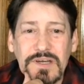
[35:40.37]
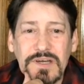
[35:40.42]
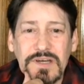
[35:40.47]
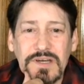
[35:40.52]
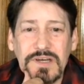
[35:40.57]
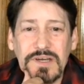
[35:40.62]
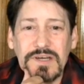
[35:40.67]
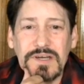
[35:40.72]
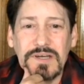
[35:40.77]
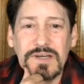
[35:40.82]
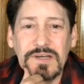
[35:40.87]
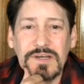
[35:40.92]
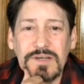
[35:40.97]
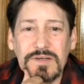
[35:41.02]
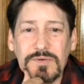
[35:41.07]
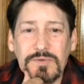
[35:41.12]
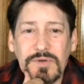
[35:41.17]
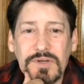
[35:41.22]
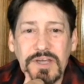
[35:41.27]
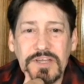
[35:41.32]

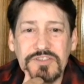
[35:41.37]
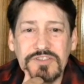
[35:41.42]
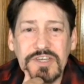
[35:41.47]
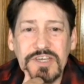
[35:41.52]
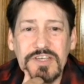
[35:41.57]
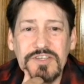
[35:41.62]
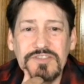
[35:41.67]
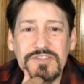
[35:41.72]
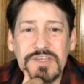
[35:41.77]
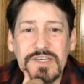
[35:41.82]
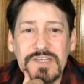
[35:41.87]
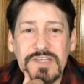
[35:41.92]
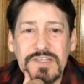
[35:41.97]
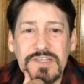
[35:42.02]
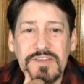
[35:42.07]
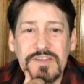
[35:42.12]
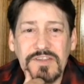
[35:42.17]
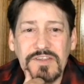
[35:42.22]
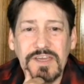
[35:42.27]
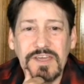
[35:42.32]
Would I change
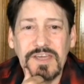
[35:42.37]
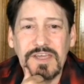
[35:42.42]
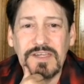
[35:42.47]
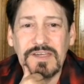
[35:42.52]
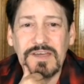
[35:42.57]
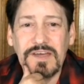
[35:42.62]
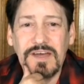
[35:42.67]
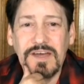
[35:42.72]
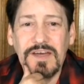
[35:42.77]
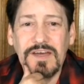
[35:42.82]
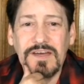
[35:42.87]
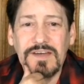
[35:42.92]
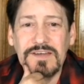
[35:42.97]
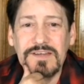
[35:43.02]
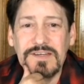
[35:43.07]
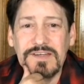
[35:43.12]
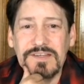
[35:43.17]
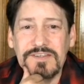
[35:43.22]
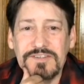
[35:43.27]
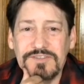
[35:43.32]
anything?
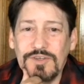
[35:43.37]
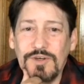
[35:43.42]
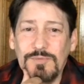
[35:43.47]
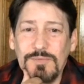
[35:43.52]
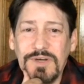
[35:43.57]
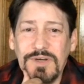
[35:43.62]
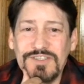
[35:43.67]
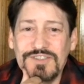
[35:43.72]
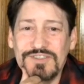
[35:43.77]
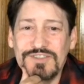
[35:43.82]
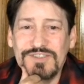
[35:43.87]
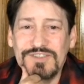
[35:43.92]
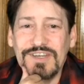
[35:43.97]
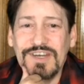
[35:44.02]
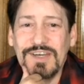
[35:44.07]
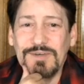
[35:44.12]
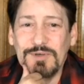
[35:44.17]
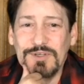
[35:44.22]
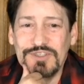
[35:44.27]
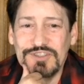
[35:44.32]
So much
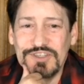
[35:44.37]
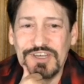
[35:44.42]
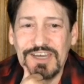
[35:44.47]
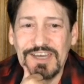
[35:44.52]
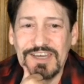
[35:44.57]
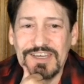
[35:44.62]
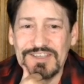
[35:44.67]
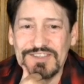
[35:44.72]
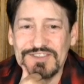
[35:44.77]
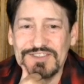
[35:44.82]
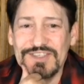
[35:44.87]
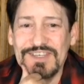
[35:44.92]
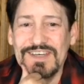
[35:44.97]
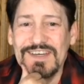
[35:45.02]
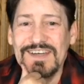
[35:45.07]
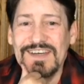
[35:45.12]
I would change.